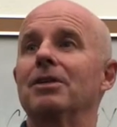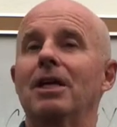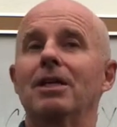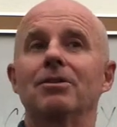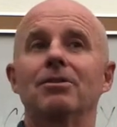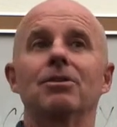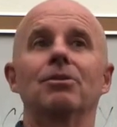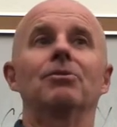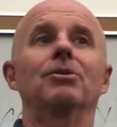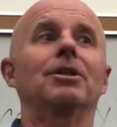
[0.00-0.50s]
and
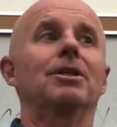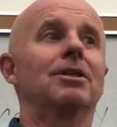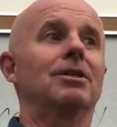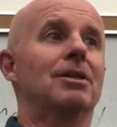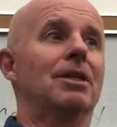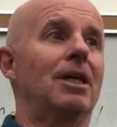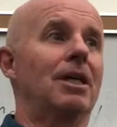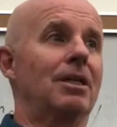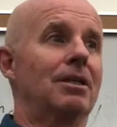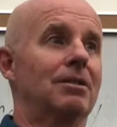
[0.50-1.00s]
so it can
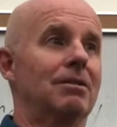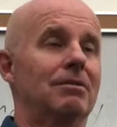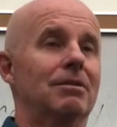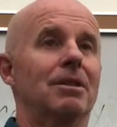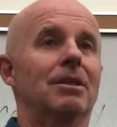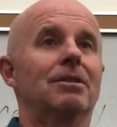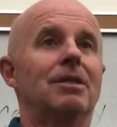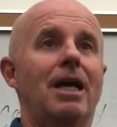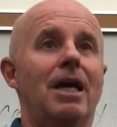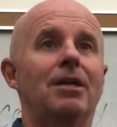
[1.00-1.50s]
take
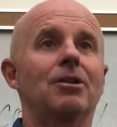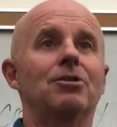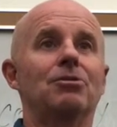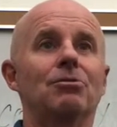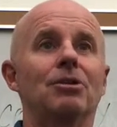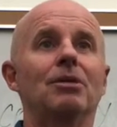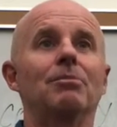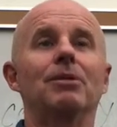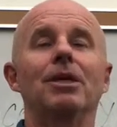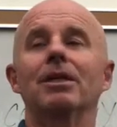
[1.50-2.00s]
a data
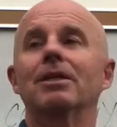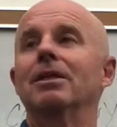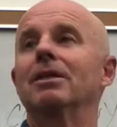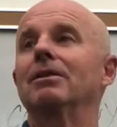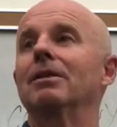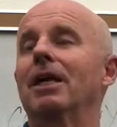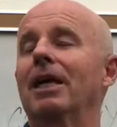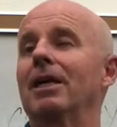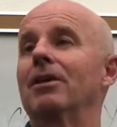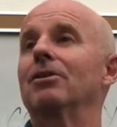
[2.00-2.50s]
stream that can
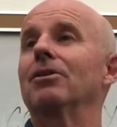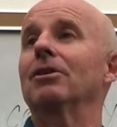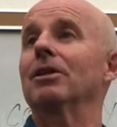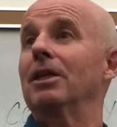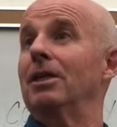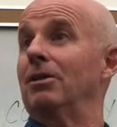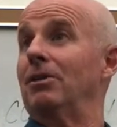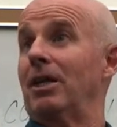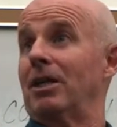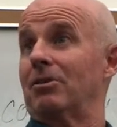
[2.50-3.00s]
handle
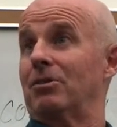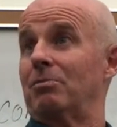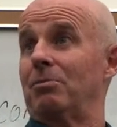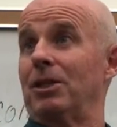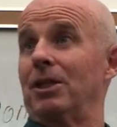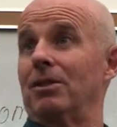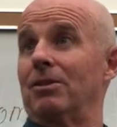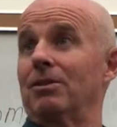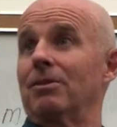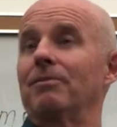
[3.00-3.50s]
internet
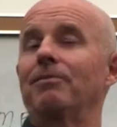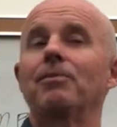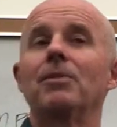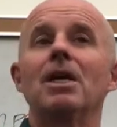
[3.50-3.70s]
speeds.